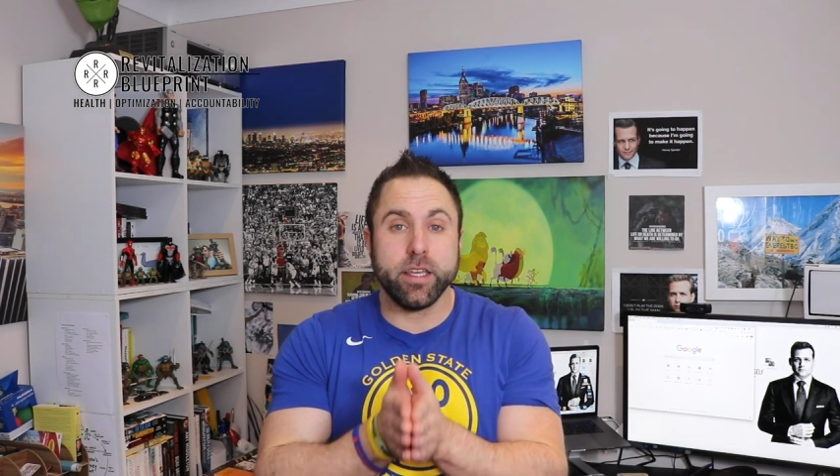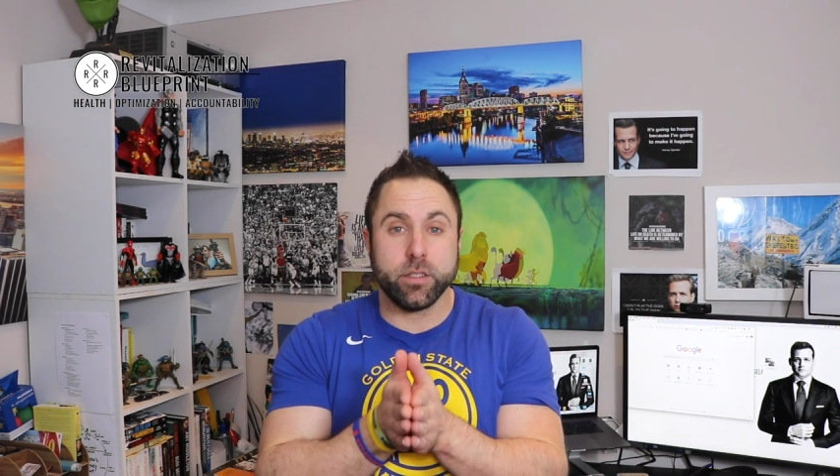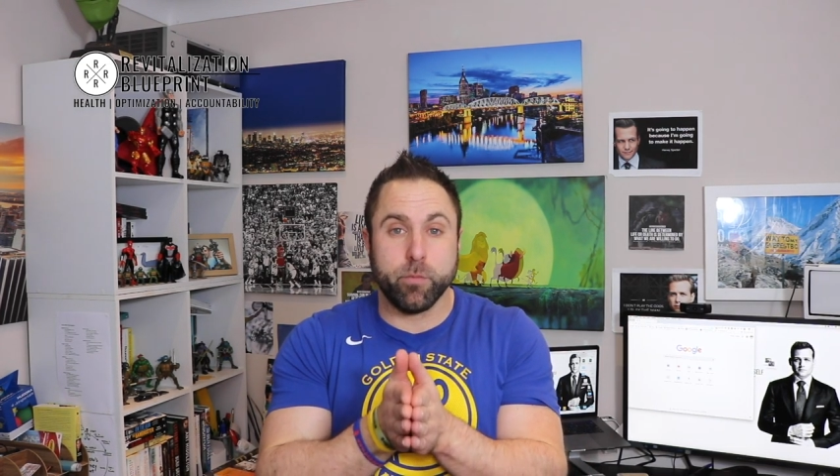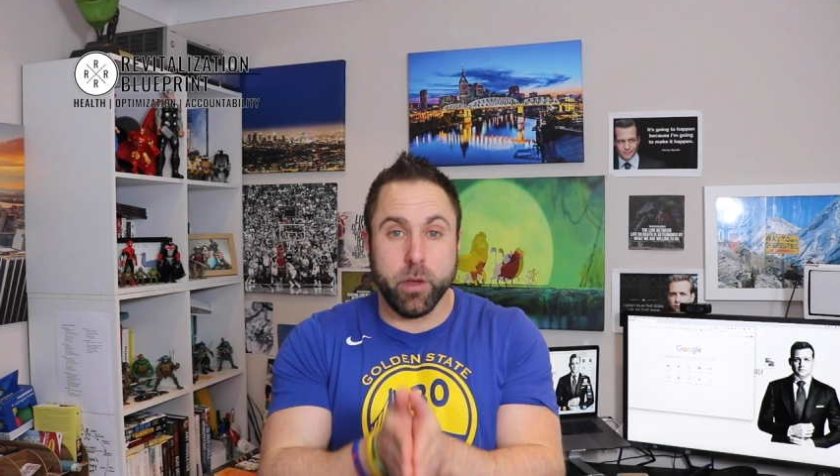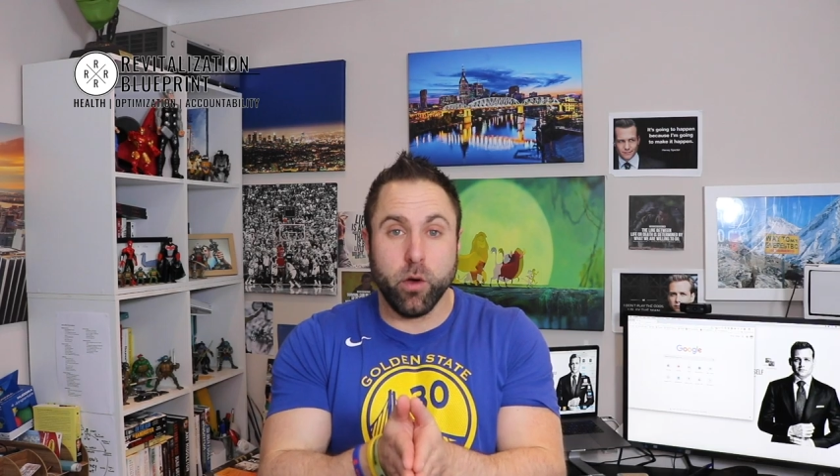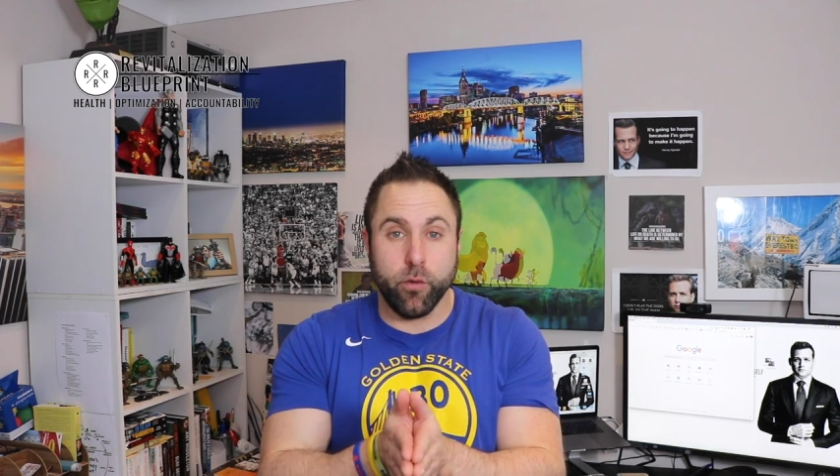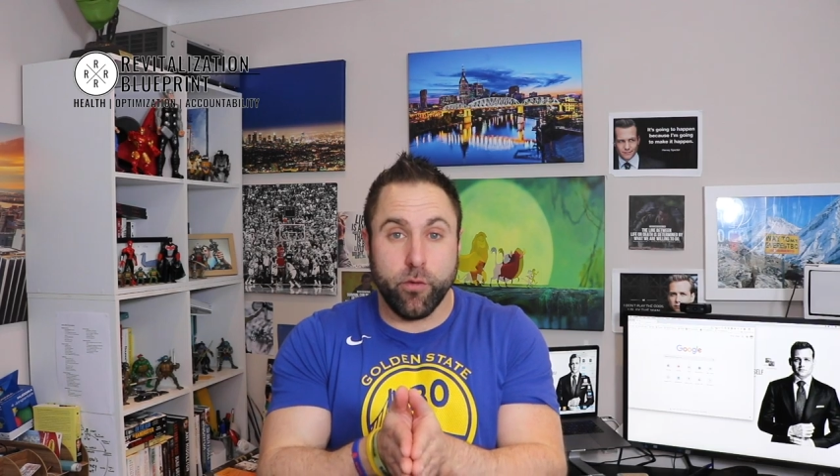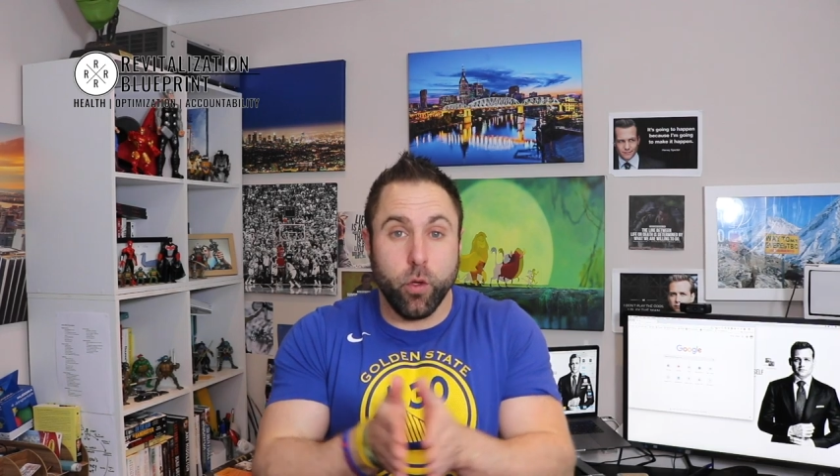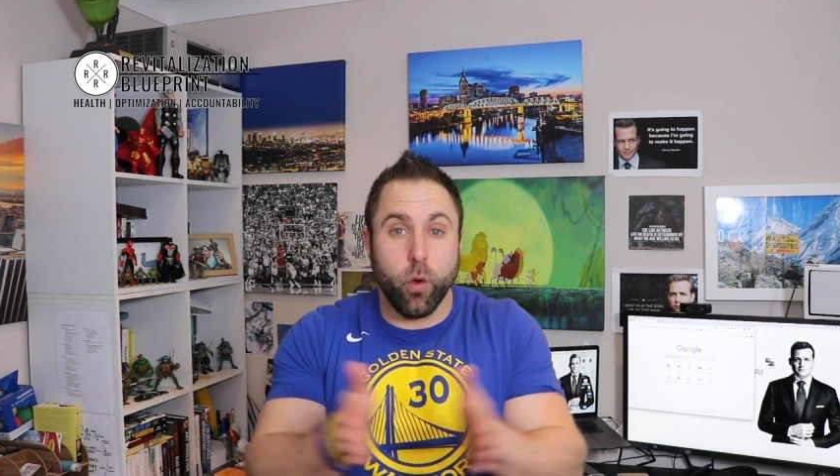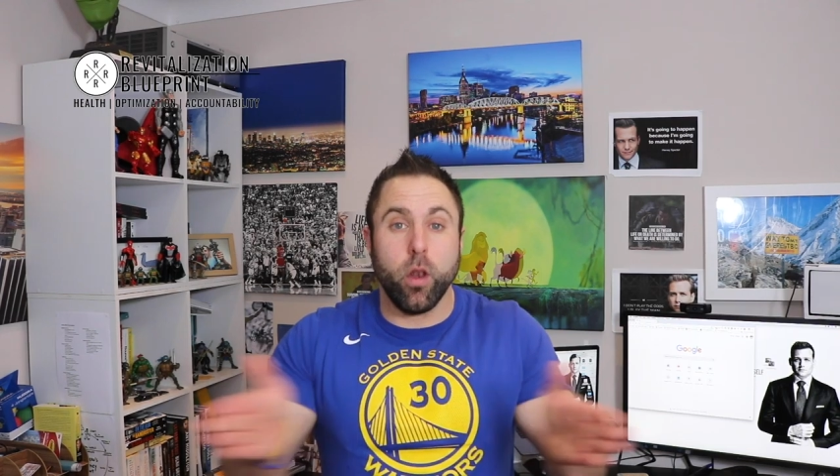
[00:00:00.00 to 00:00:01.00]
is built
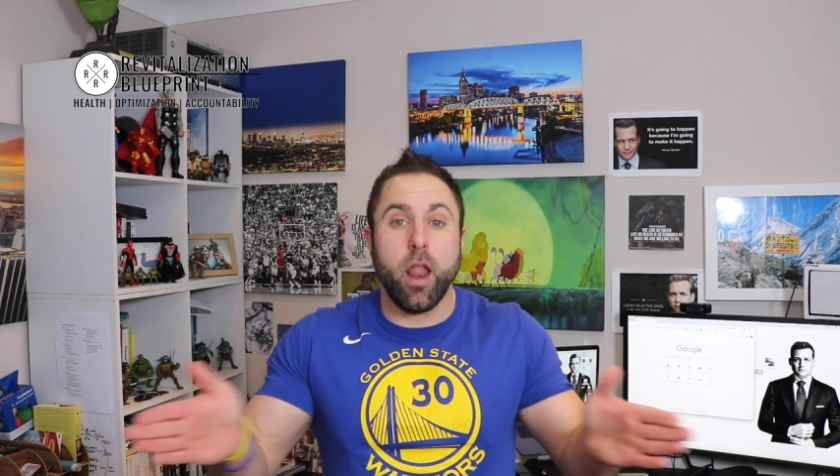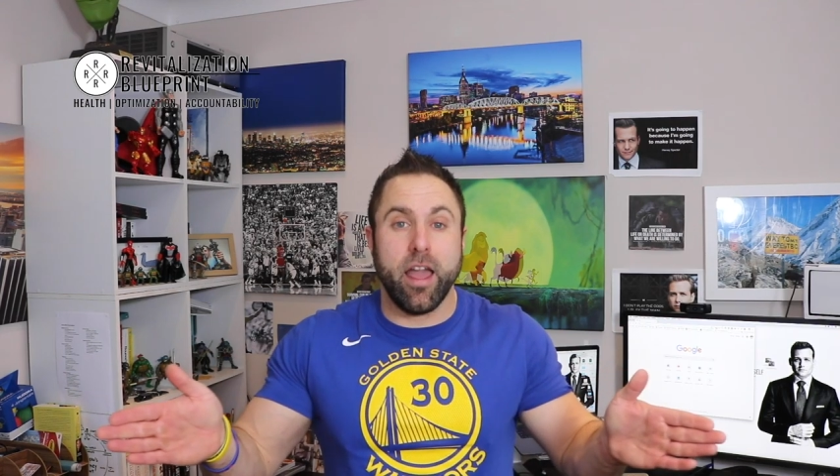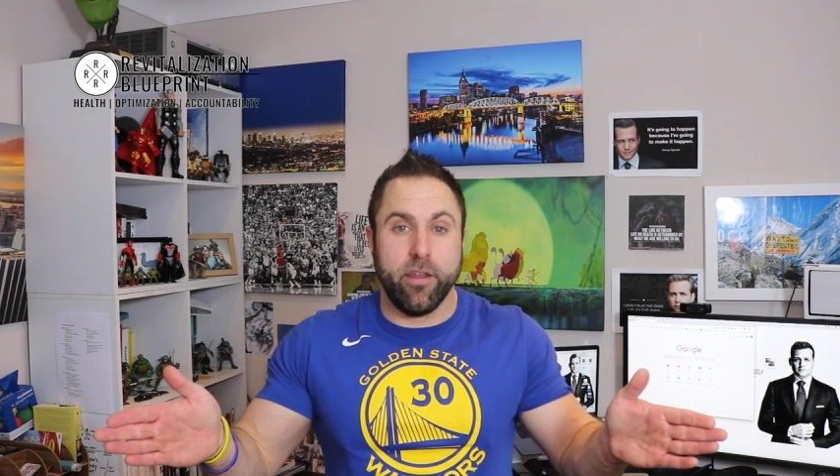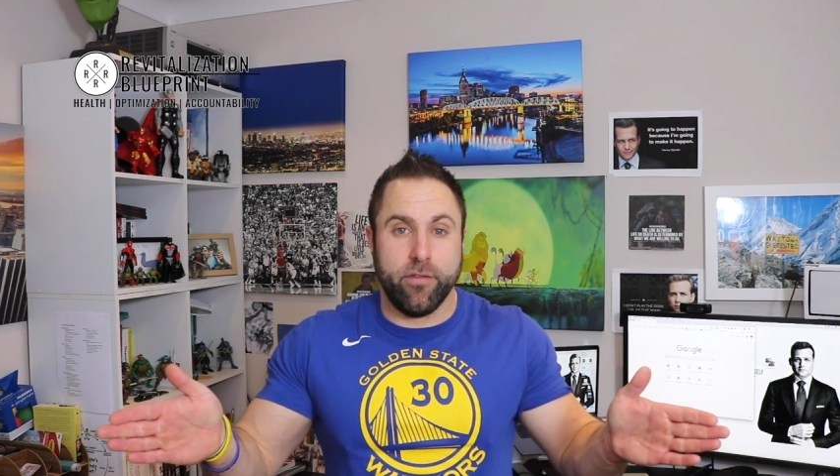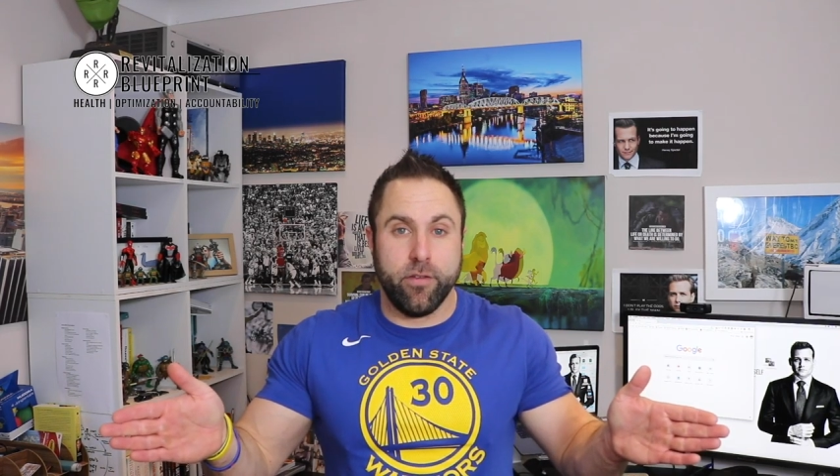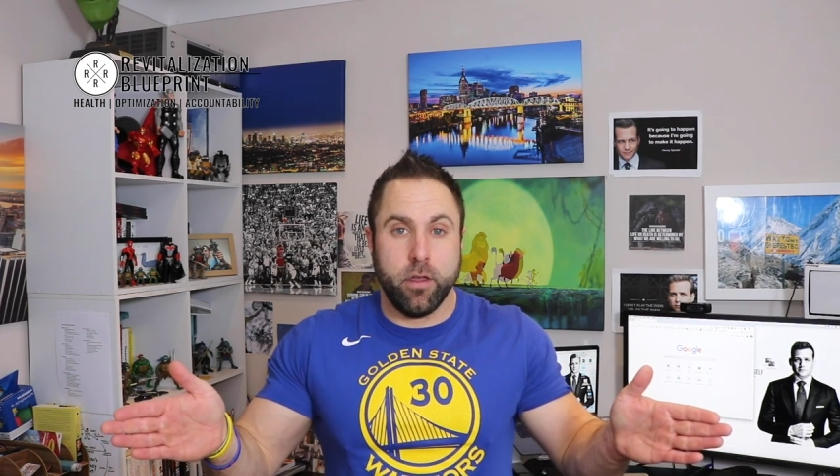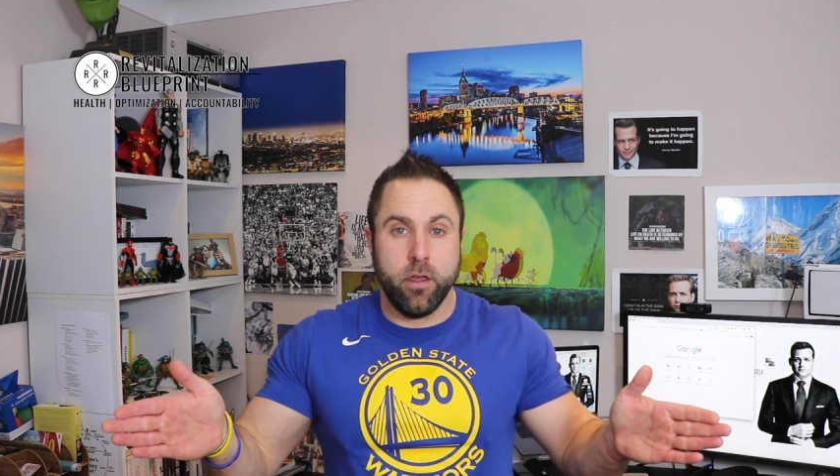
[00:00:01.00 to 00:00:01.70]
for your life